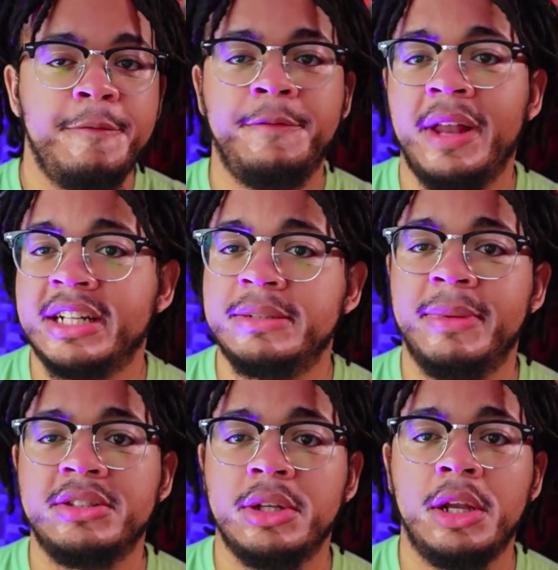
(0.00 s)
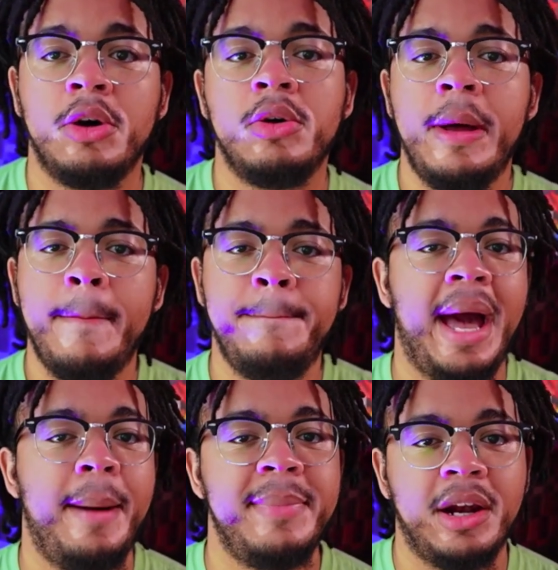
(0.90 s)
Flex Mentalo,
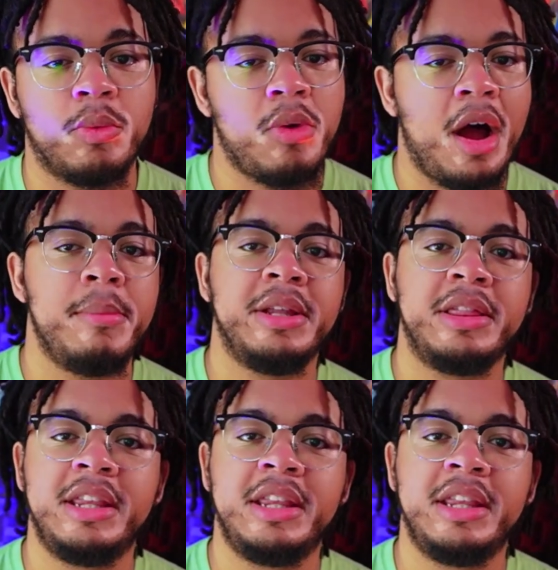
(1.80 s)
Batman and Robin,